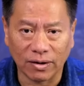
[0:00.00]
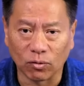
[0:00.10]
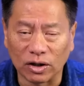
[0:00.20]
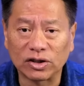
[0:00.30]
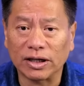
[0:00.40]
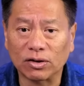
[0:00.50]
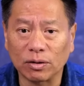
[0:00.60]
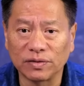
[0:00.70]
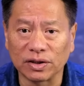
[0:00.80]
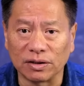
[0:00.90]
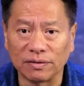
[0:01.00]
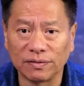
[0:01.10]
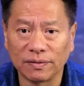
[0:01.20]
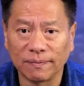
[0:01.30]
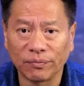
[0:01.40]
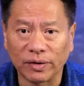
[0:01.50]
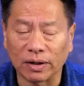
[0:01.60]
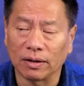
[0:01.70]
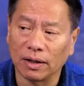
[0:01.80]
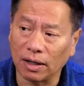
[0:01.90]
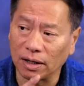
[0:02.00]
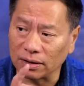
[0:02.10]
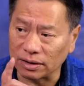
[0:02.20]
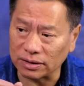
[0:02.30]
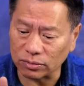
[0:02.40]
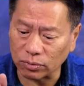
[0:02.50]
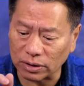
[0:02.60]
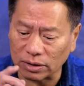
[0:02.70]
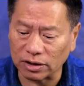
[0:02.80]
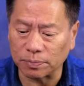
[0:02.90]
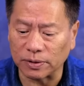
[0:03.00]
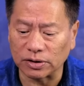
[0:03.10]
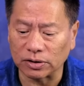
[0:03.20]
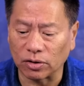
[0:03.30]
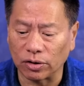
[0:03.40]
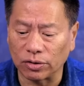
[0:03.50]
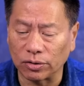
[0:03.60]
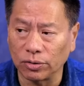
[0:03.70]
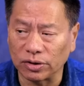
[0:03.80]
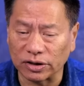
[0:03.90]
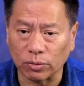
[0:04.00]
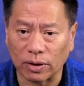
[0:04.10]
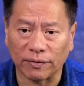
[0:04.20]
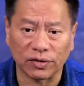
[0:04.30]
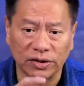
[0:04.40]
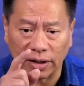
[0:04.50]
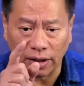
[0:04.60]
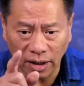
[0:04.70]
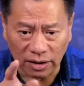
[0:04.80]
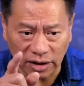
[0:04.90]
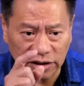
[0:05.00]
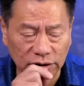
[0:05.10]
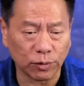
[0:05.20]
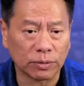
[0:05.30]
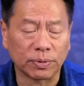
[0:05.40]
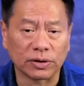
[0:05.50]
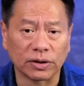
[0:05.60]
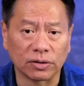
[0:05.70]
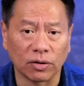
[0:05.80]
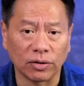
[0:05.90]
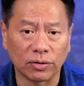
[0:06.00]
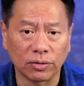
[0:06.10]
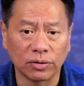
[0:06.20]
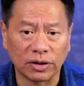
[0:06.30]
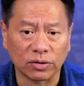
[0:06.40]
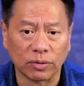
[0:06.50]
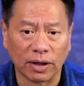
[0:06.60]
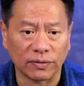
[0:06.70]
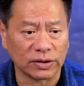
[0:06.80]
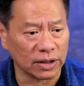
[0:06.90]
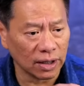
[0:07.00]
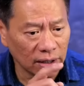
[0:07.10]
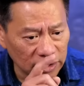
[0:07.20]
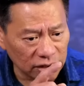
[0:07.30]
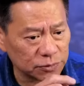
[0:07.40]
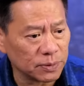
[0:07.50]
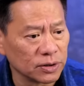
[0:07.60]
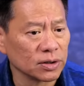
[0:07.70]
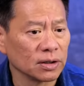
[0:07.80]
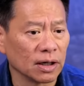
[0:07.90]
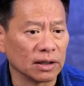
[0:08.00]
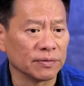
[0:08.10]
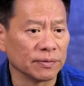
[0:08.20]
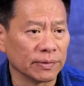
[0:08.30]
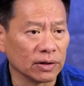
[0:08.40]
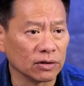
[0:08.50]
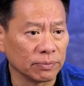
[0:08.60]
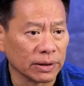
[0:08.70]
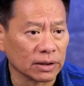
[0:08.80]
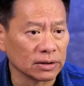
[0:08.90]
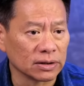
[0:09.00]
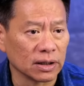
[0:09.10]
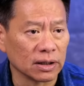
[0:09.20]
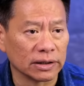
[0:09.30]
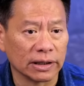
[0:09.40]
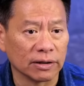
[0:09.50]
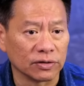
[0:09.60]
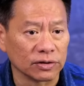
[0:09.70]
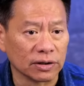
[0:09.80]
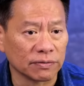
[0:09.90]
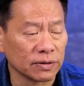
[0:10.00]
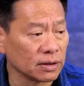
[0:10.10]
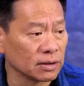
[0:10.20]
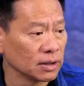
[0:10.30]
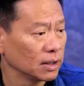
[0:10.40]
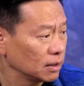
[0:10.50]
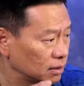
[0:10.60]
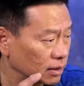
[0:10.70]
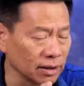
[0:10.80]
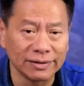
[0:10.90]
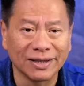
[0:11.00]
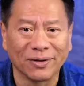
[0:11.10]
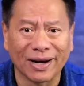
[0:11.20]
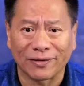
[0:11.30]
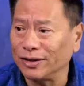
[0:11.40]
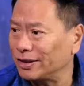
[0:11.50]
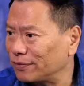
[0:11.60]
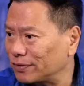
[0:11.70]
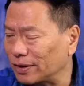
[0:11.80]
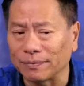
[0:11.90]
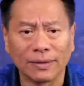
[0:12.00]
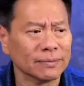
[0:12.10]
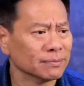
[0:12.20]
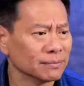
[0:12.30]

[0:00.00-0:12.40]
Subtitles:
And once you get to observe, you go, this is what this person is going through. This is what I have to say. This is what person is going through. This is what I have to say. This person, I leave them alone because they love to suffer. Whatever, you just observe.